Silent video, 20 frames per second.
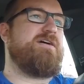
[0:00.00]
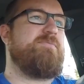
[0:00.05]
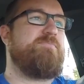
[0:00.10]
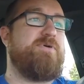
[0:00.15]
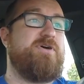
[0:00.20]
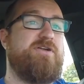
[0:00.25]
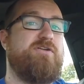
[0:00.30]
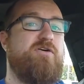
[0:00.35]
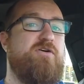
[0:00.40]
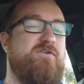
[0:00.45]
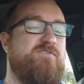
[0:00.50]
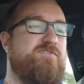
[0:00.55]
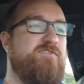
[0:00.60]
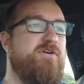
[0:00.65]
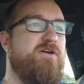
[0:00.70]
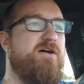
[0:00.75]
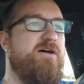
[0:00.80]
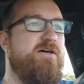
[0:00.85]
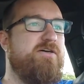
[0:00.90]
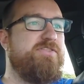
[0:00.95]
But
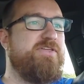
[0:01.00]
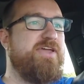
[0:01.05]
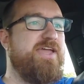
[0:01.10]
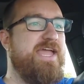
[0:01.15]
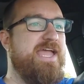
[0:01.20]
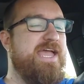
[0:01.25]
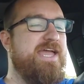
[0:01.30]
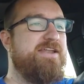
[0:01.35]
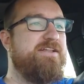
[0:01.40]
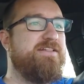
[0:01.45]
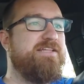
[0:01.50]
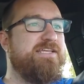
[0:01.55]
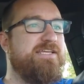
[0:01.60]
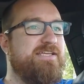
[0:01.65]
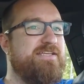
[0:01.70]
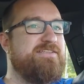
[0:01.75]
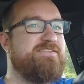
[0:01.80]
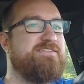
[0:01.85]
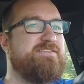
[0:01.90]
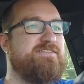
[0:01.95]
overall, the
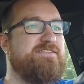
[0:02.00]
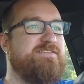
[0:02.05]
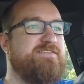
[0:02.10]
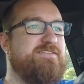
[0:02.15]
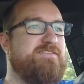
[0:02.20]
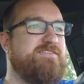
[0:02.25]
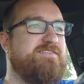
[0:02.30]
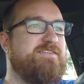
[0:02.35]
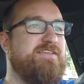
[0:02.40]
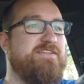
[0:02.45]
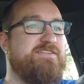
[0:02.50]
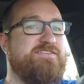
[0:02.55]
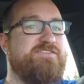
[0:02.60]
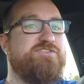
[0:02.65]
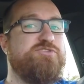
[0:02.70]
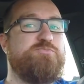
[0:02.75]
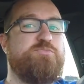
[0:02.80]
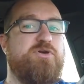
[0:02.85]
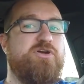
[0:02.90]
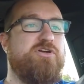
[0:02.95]
handling it's
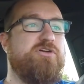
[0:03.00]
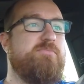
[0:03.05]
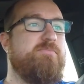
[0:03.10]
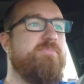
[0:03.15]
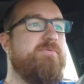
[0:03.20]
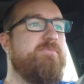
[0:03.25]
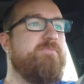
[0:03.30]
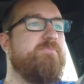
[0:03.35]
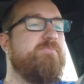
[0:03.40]
superb.